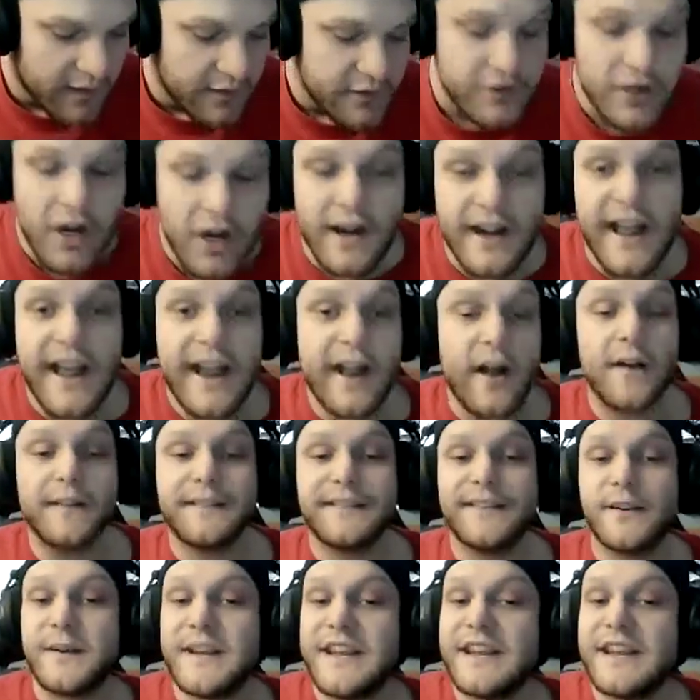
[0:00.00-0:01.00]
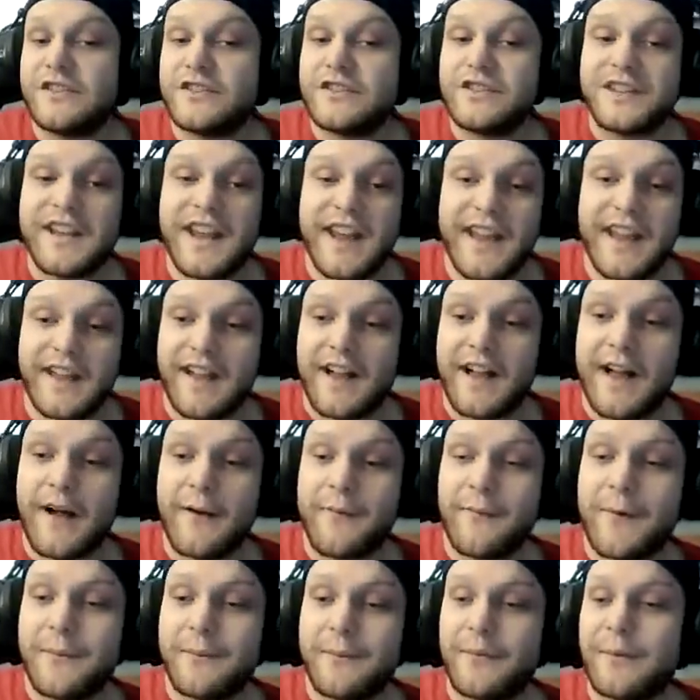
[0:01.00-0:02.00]
John A also eats shit
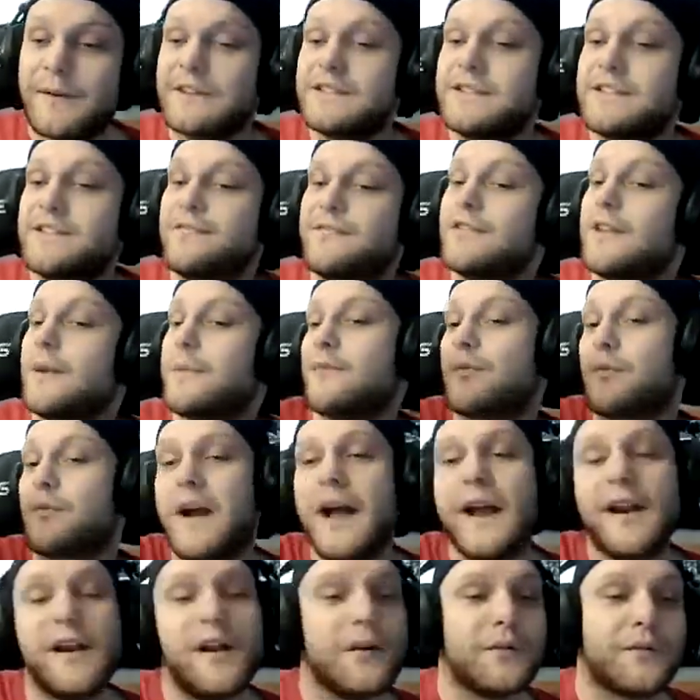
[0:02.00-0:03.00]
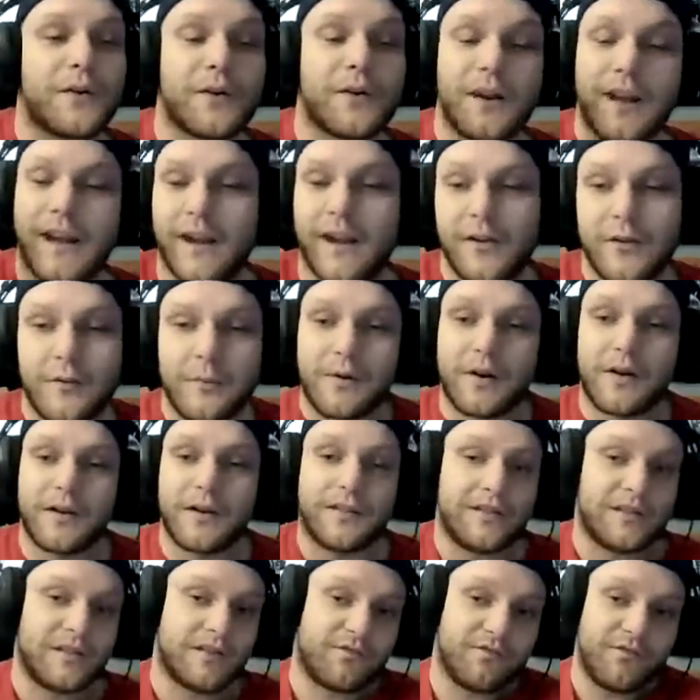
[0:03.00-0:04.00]
at one point. She flips right over her
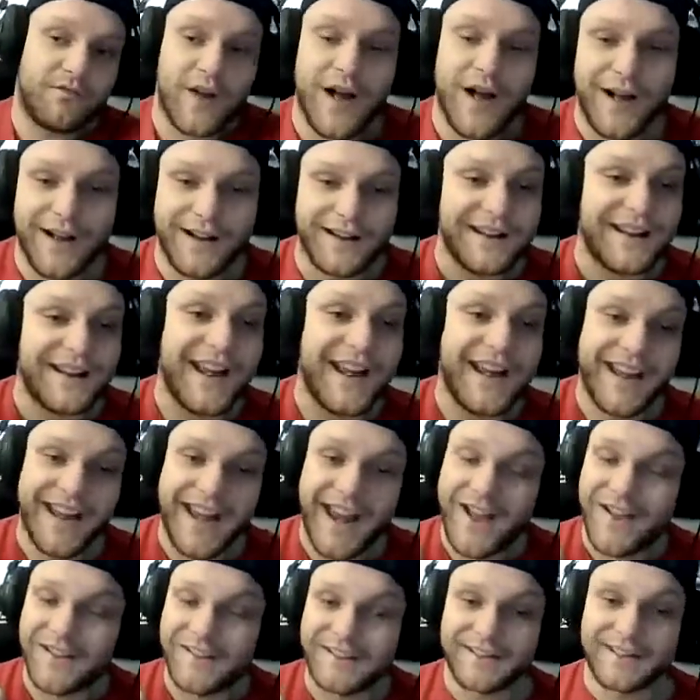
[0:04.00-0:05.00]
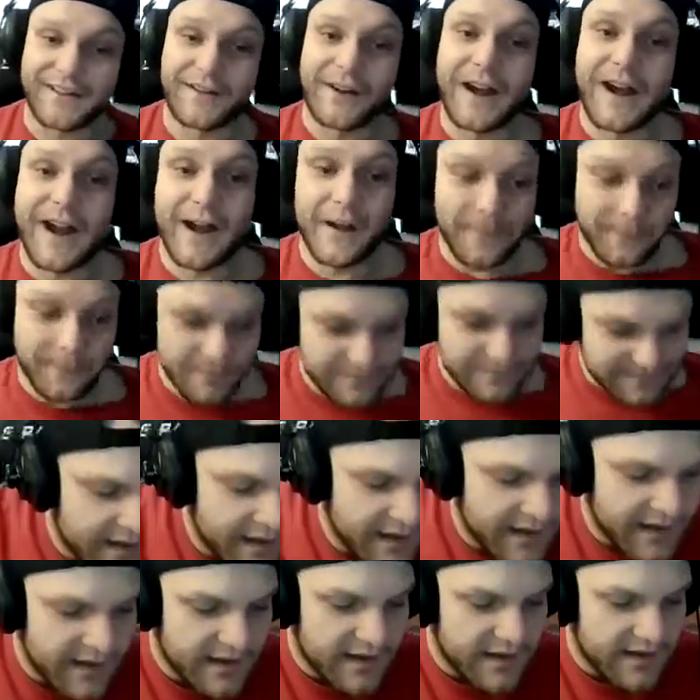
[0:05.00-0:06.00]
handlebars and just fucking nails the ground.
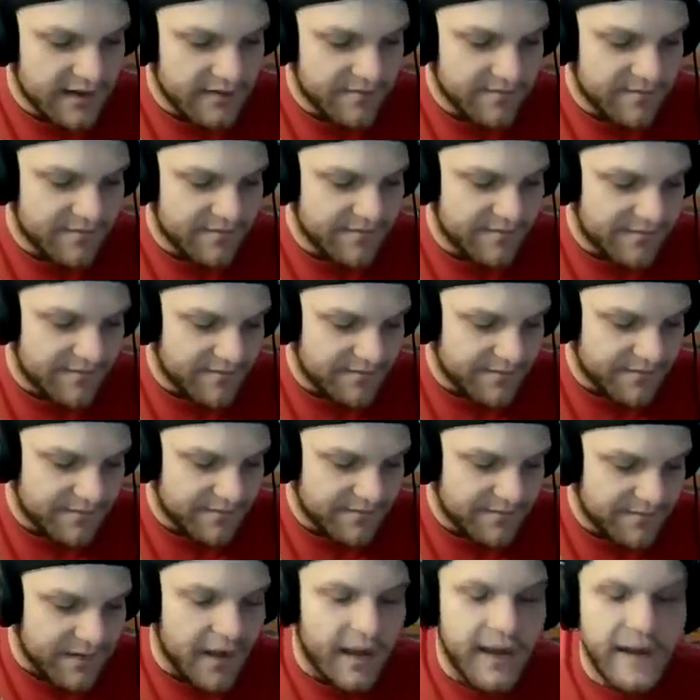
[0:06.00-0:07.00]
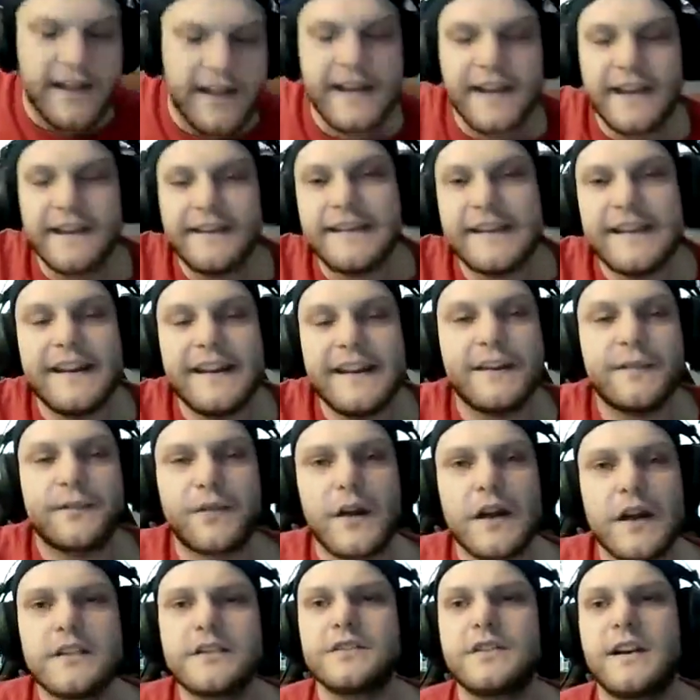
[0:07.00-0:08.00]
And Easy gets
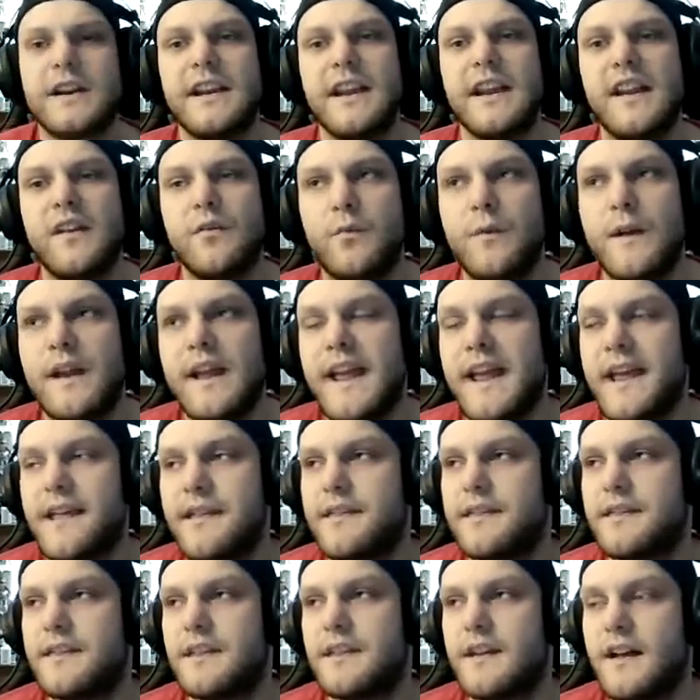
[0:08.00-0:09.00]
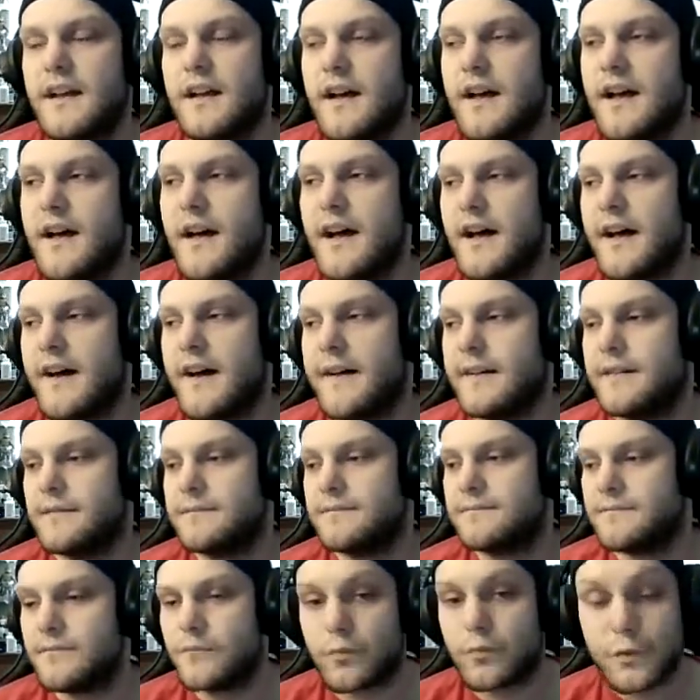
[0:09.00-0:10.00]
frustrated with
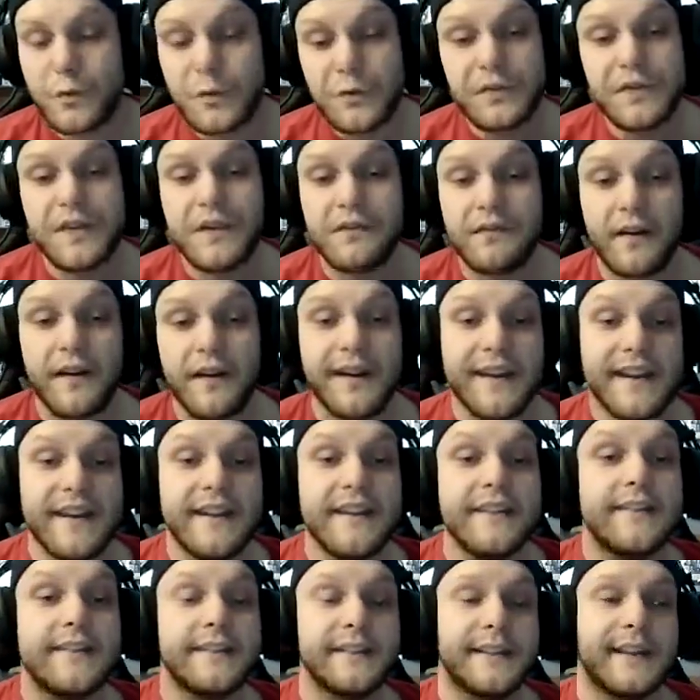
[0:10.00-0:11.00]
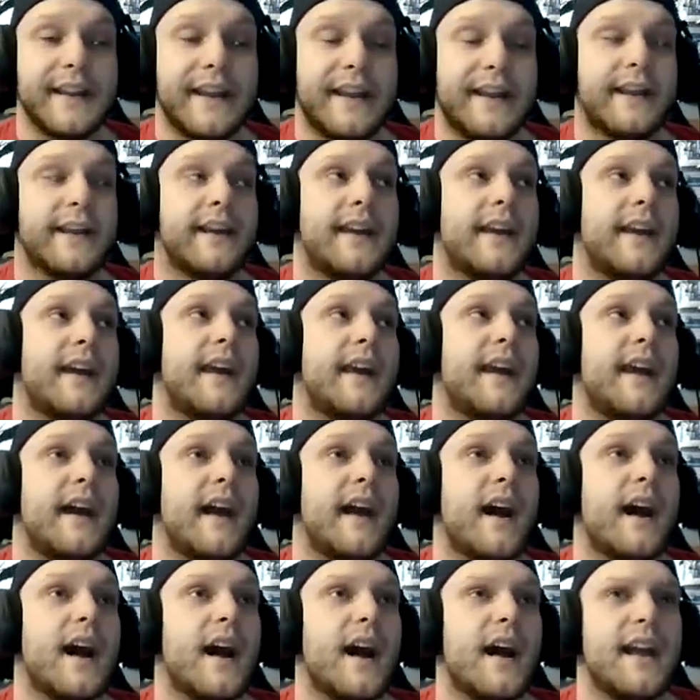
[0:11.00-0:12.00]
Ruthie very easily.
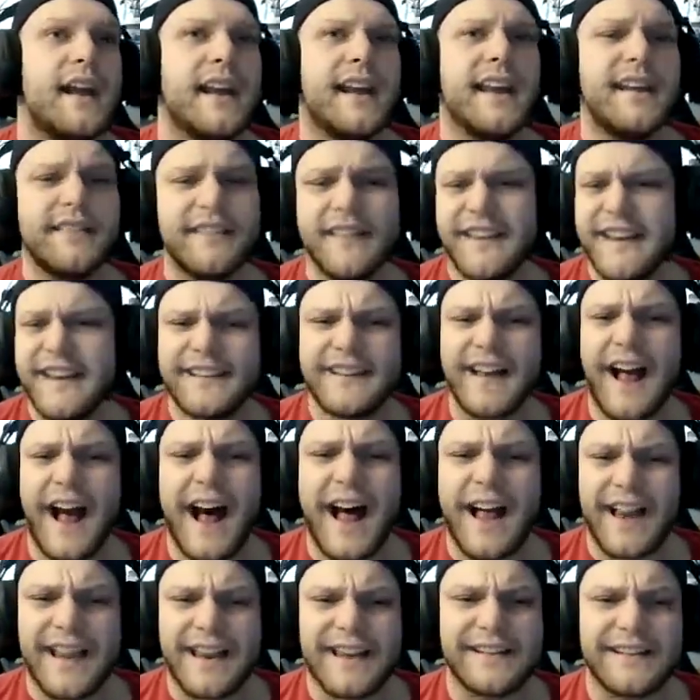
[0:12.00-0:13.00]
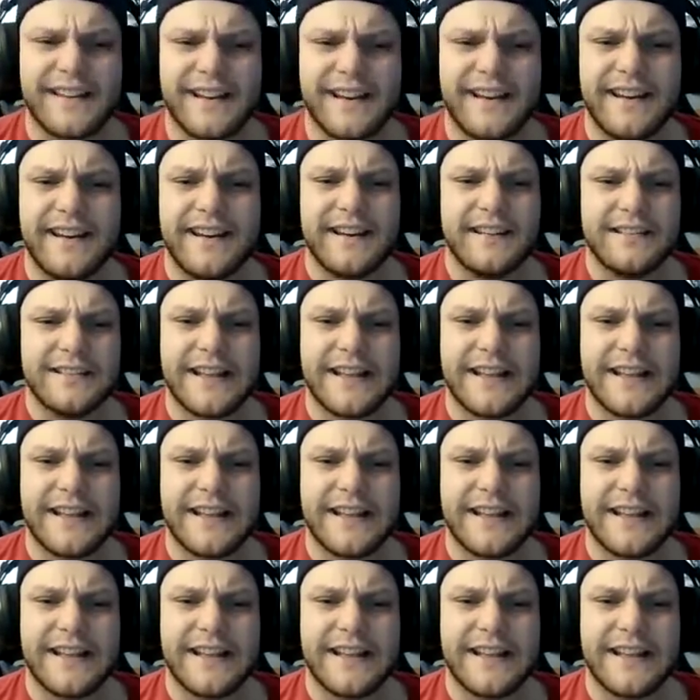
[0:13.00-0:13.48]
Easy gets hot easy.